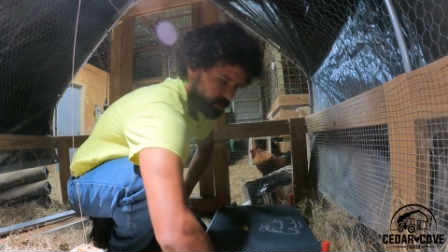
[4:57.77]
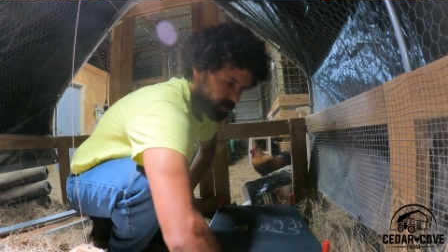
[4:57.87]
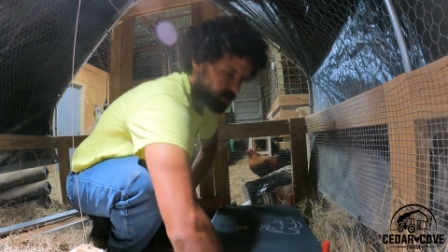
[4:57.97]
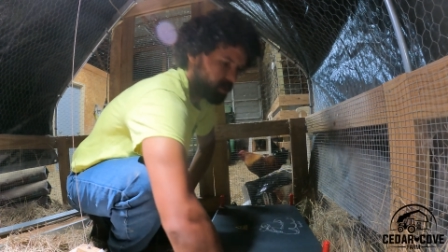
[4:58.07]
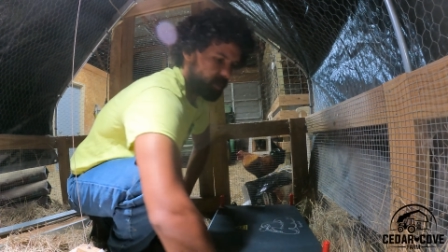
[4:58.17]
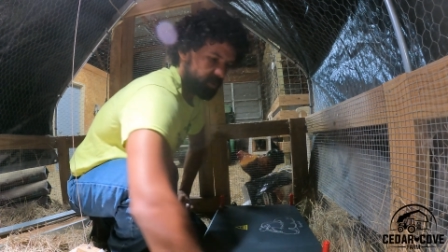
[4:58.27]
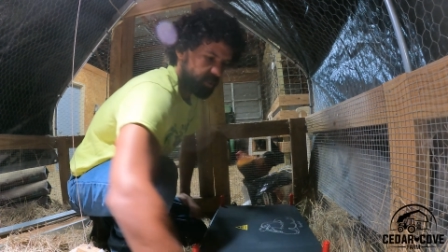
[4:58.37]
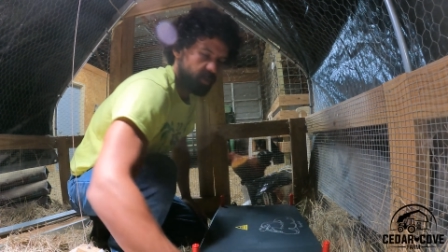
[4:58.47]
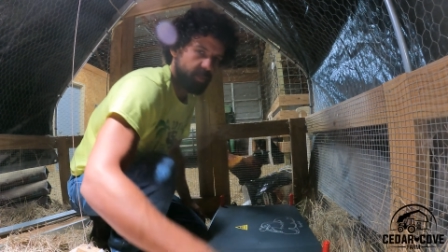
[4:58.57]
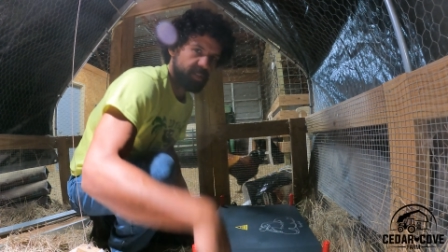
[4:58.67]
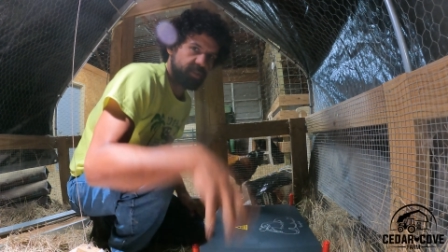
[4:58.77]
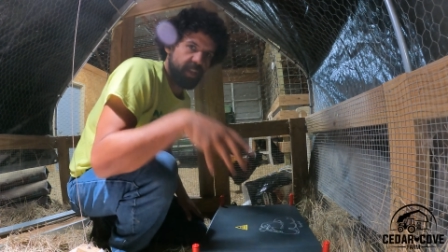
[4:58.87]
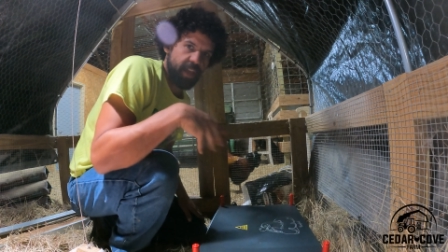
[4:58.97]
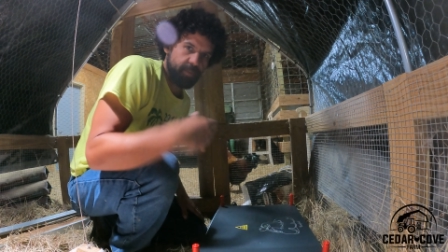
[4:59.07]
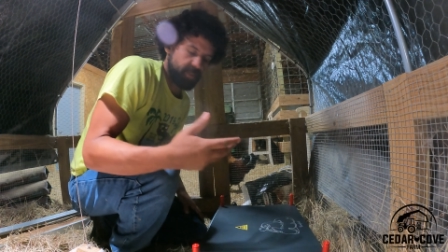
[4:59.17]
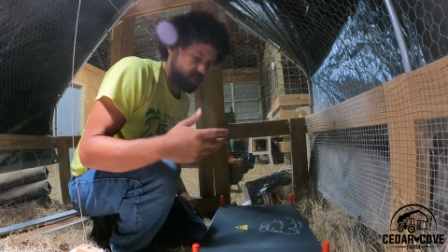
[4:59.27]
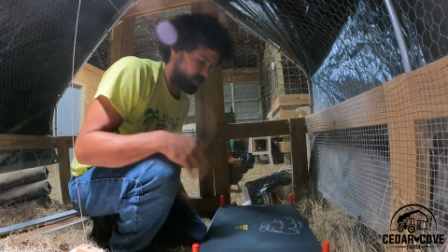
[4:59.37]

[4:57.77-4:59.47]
So I want to go measure that and make